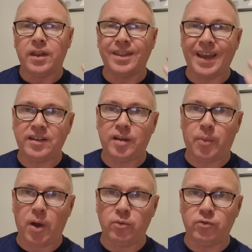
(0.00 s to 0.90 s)

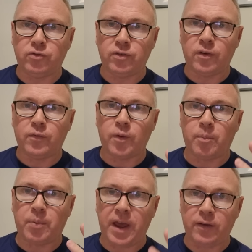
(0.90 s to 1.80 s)
£90 for
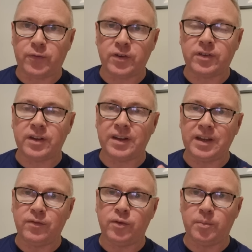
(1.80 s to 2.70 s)
breakfast and
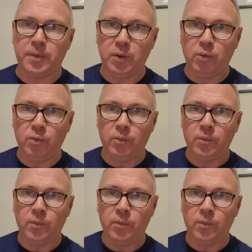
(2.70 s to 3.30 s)
evening meal.